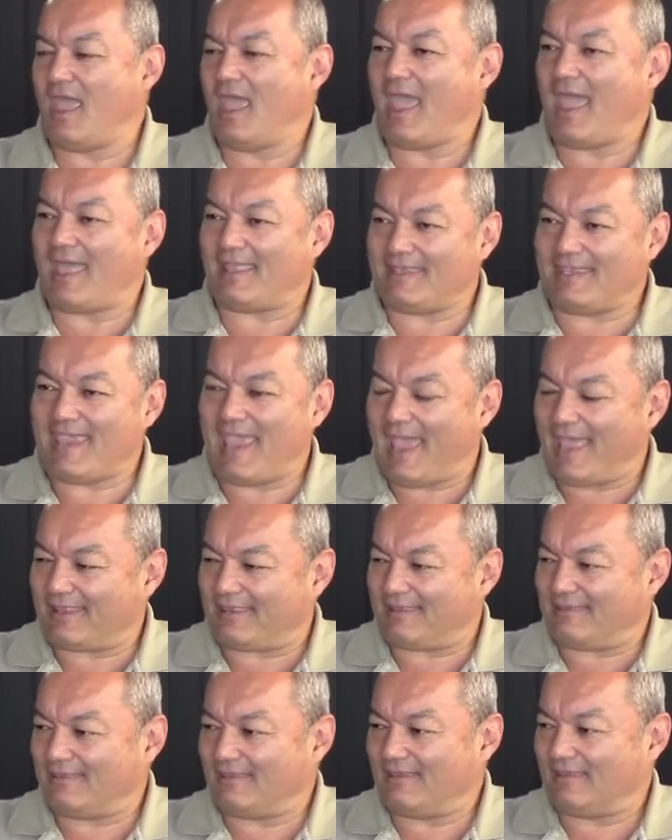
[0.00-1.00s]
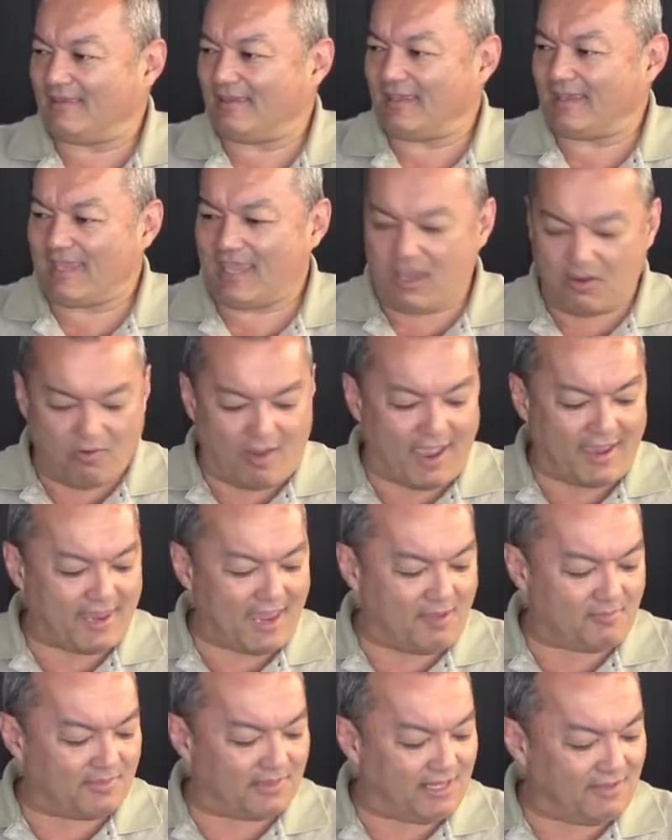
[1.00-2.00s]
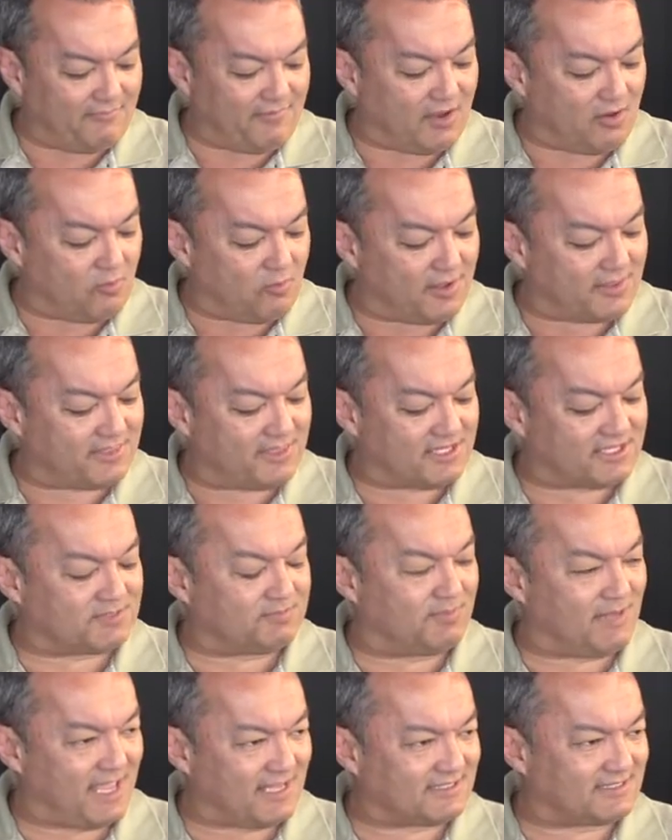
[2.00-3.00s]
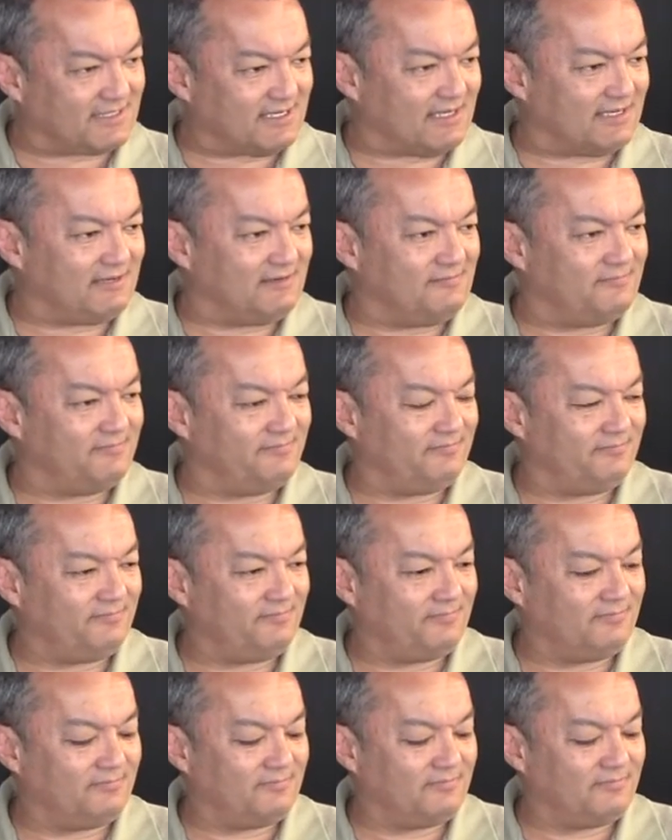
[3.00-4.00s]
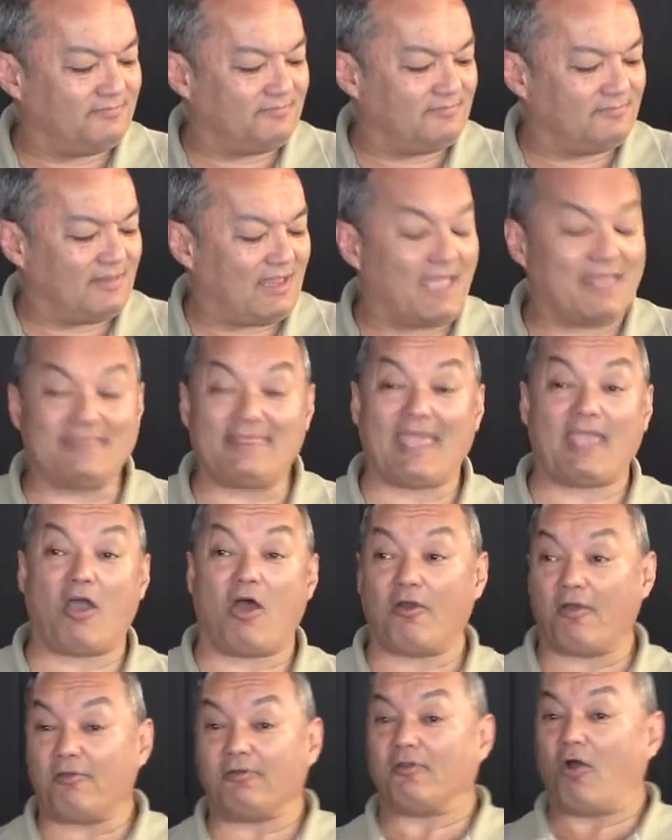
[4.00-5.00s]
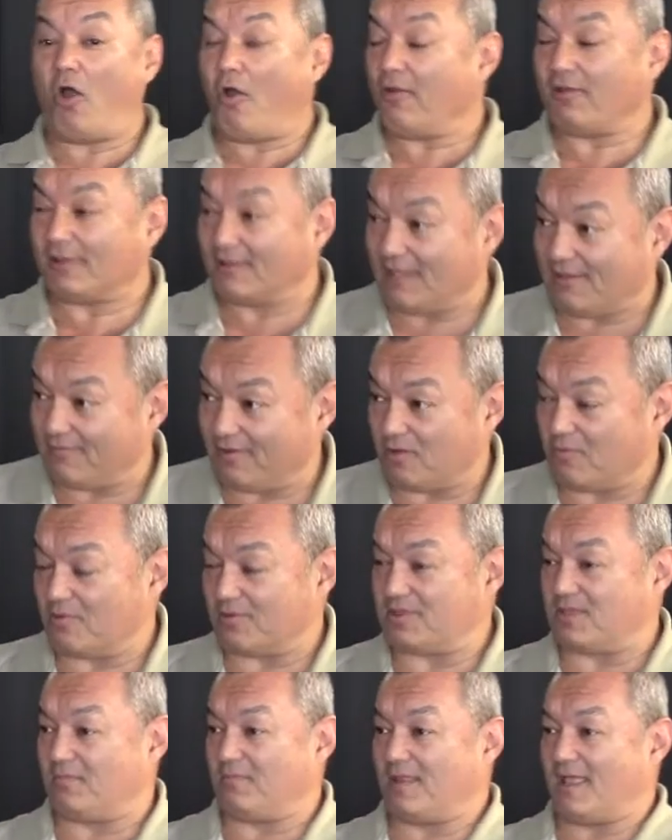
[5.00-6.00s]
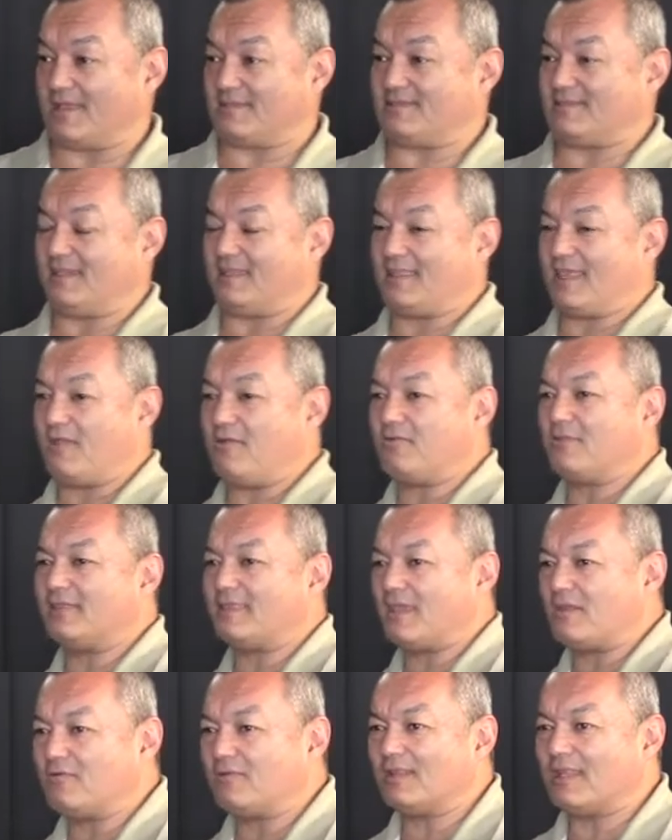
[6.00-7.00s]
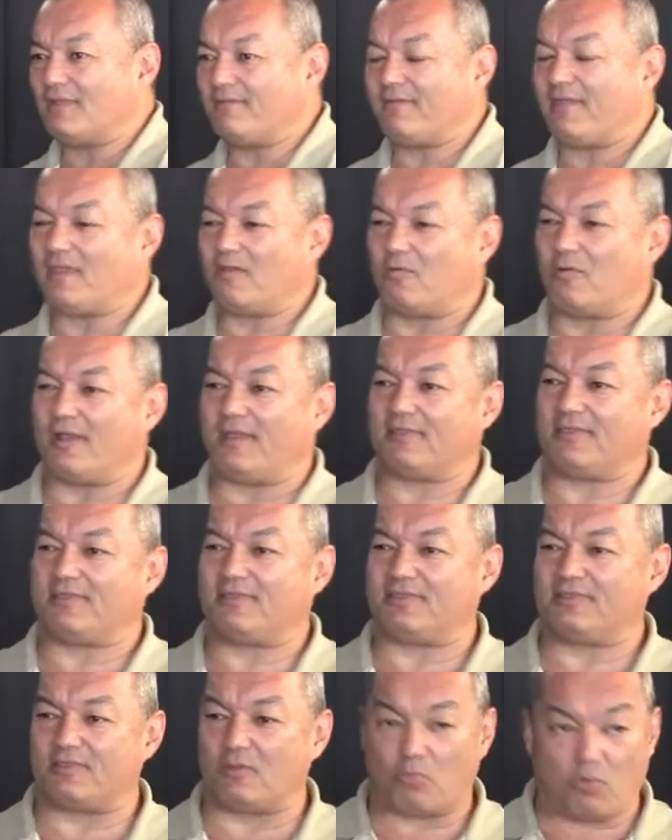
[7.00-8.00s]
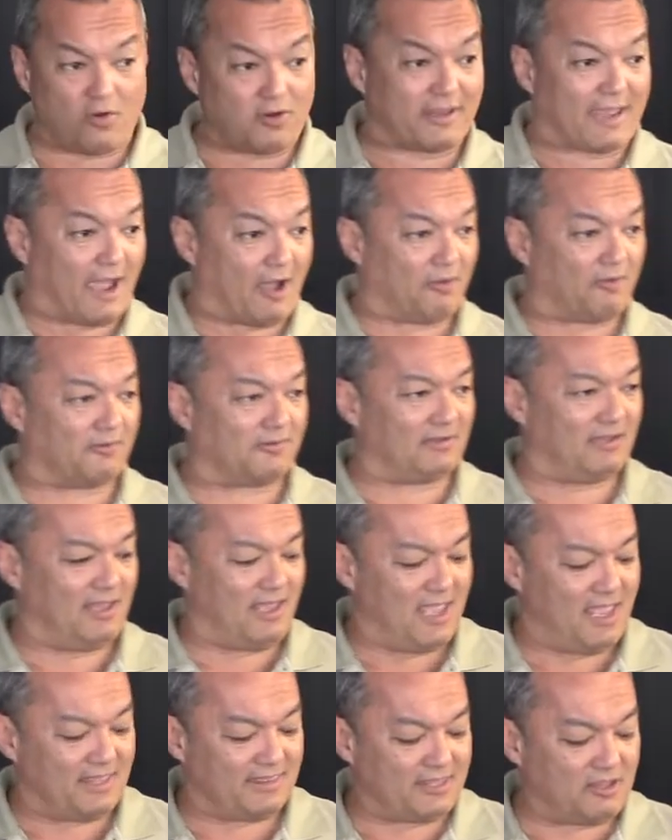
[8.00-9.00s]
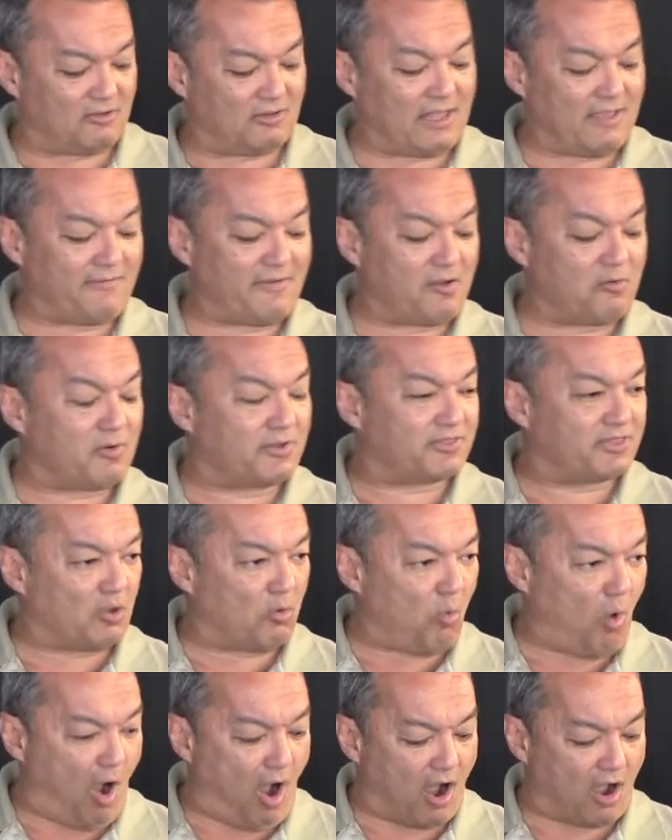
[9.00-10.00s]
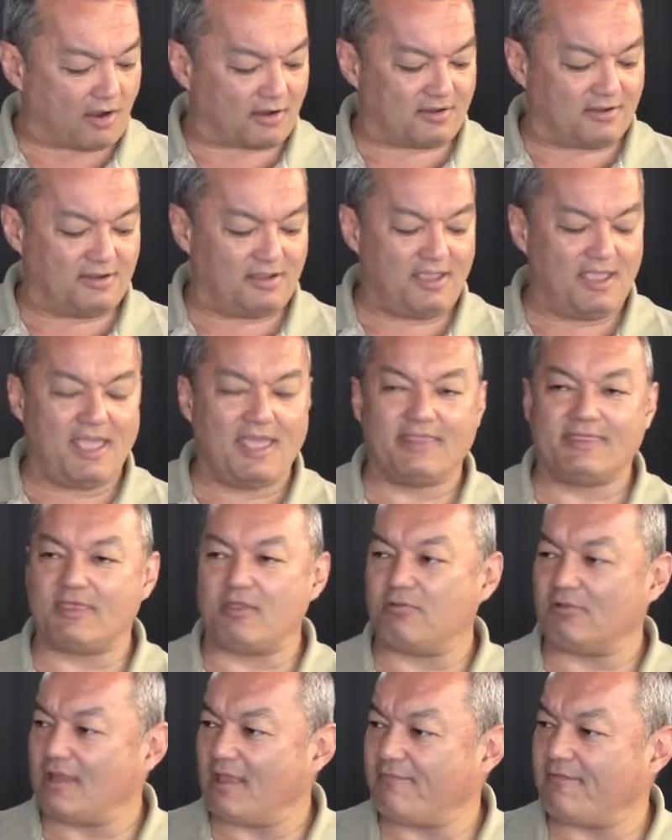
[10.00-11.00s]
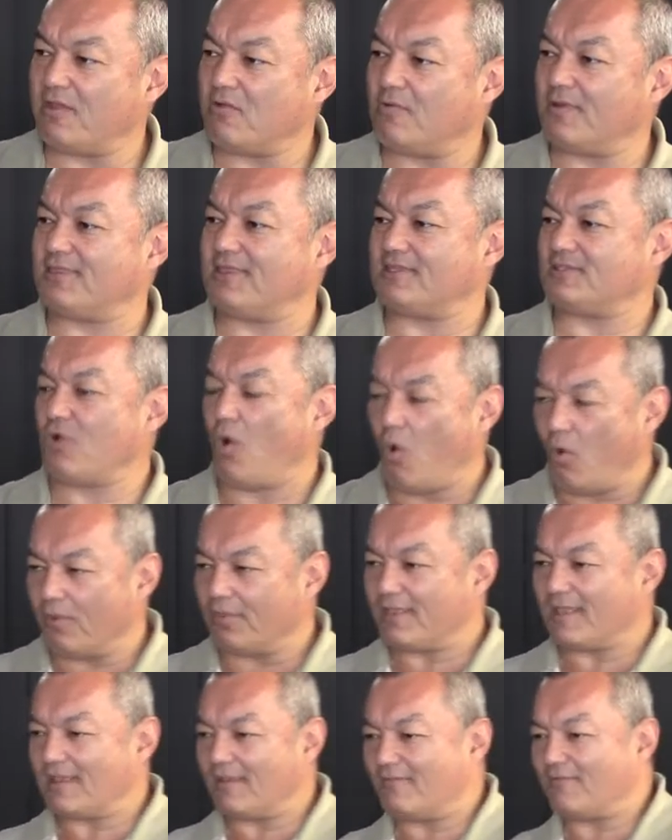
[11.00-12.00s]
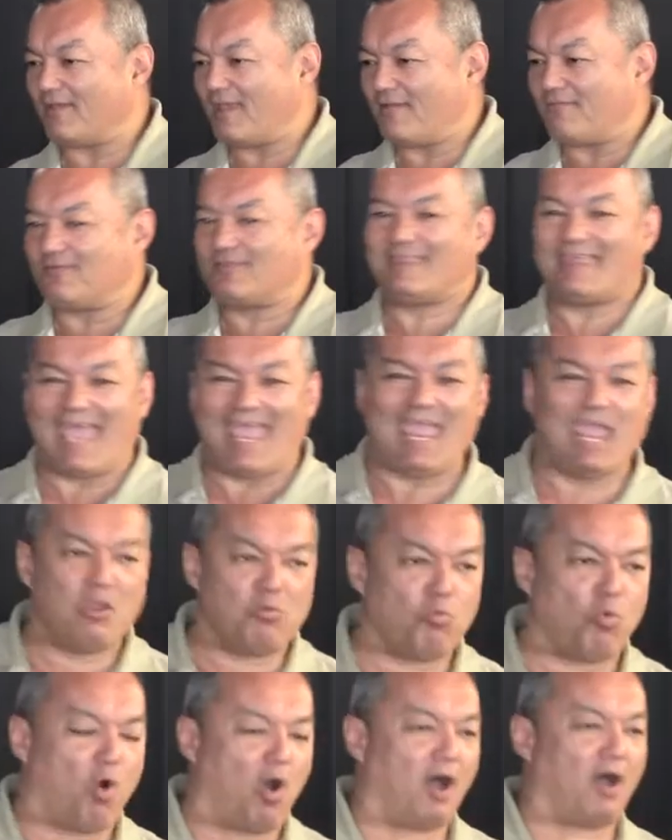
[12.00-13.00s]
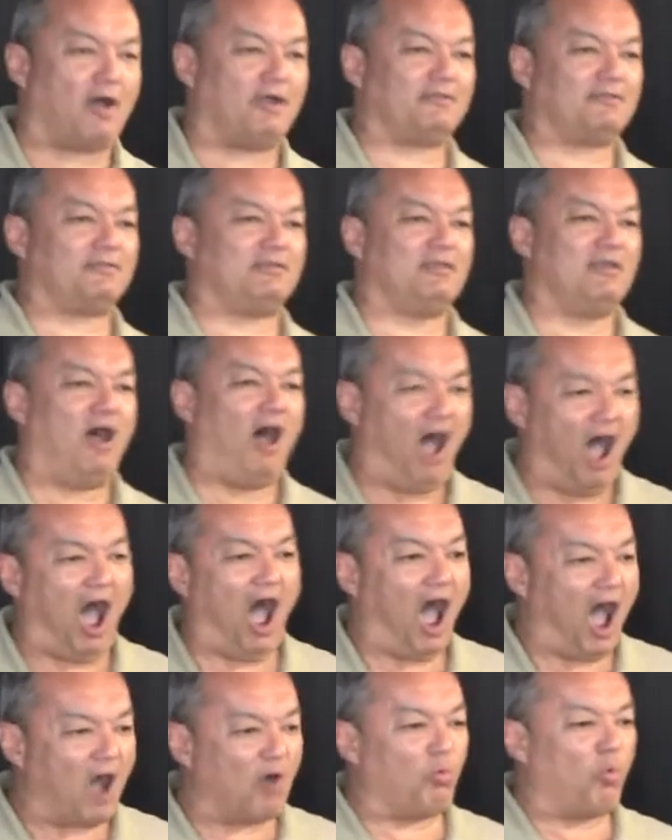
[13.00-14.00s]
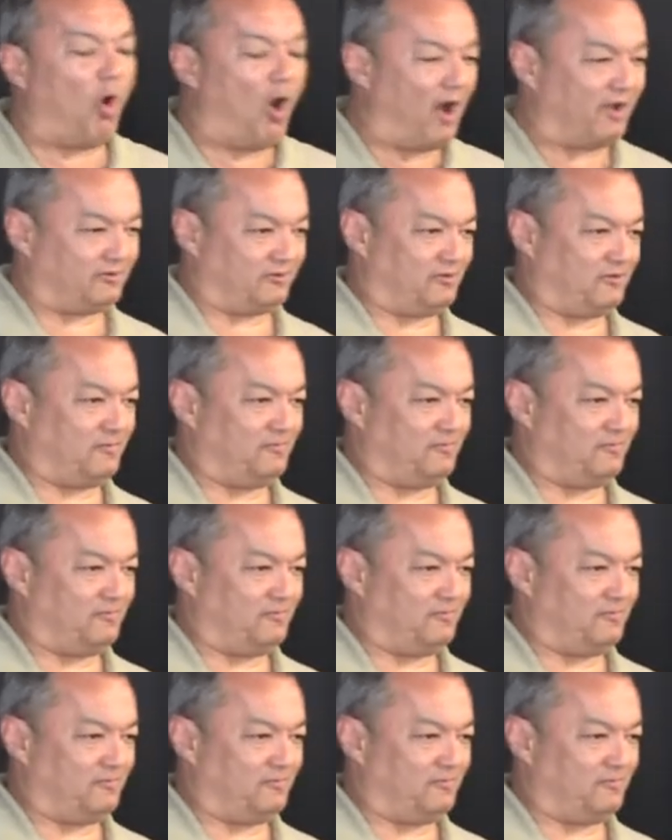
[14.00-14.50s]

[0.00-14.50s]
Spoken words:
And yet, here I am living with this blessing, and they aren't living with the blessing. They're living with the workout. They're living with the walk. They're living with this whole thing of if they want hot water,